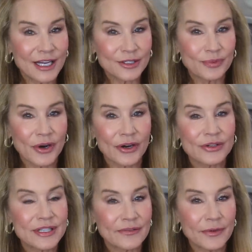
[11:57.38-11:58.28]
Doctor
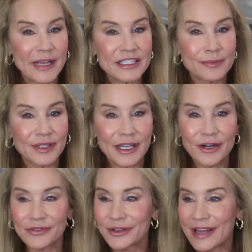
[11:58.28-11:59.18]
Parker's information
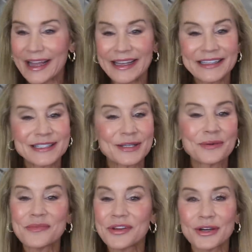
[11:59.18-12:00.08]
below if you'd like a
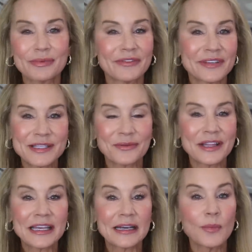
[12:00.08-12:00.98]
Zoom therapy visit
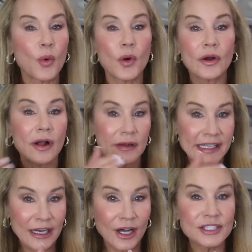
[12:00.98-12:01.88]
with him, or
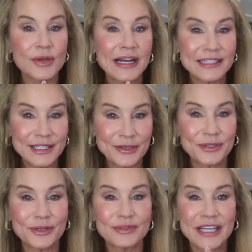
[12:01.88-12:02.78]
he also has a
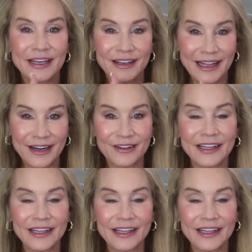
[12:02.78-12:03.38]
YouTube channel, and I'll